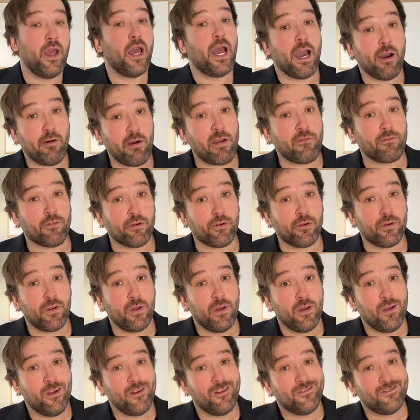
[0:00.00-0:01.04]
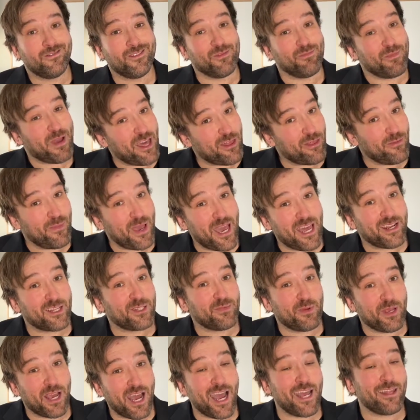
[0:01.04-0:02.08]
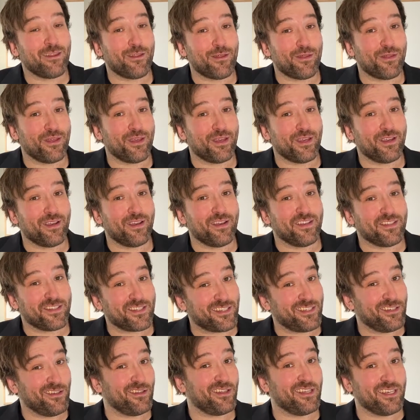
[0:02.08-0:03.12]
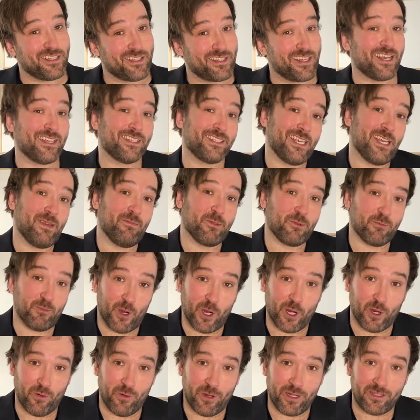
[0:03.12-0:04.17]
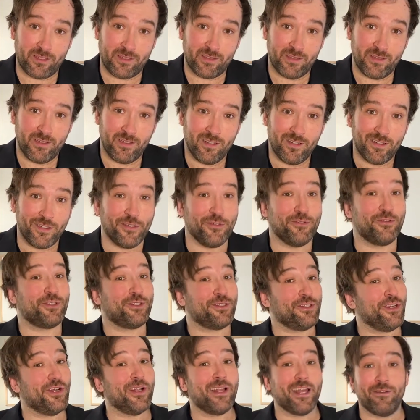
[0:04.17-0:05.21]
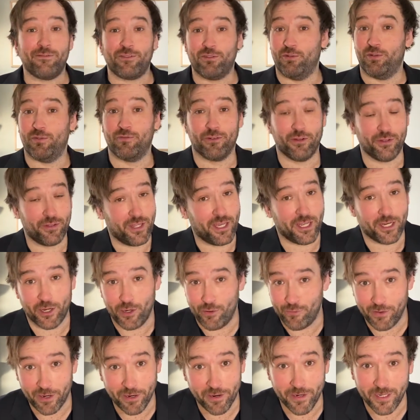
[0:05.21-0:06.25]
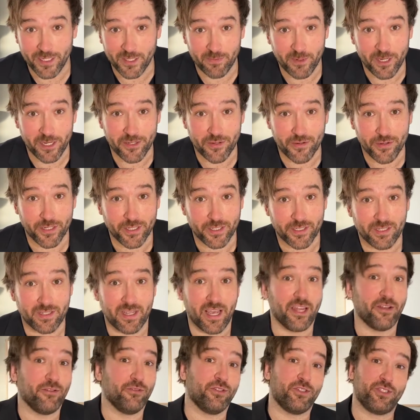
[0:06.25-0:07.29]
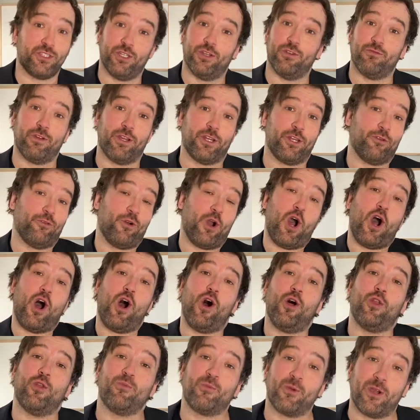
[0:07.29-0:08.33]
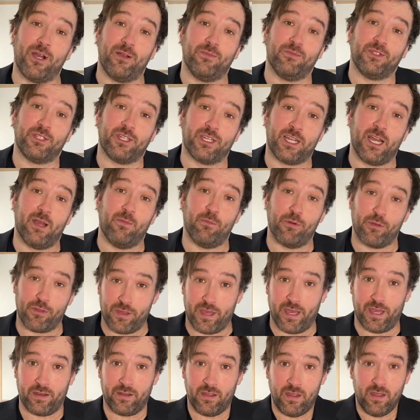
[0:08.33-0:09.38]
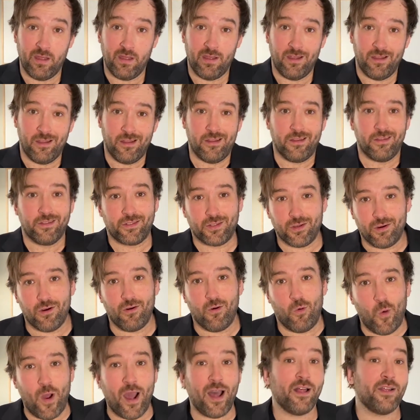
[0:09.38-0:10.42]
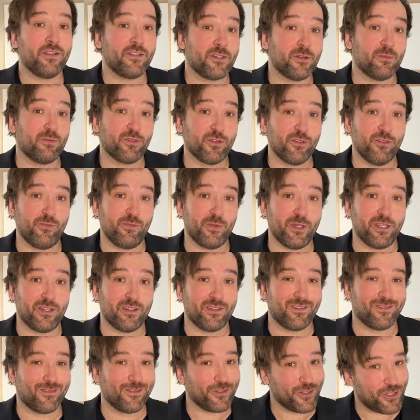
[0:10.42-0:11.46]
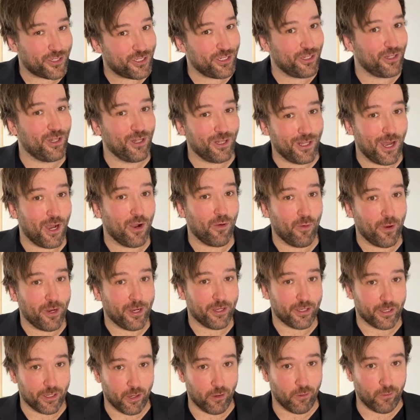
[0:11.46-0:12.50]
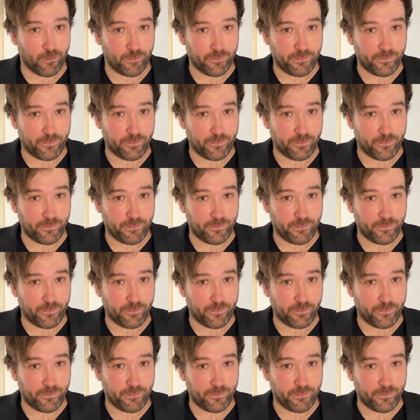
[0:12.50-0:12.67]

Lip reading: However, the mathematics behind the thing is still the exact same as Markowitz. You still have to invert that covariance matrix, and you still run into all the problems that come with that. So while it's an improvement, there's still a long way to go.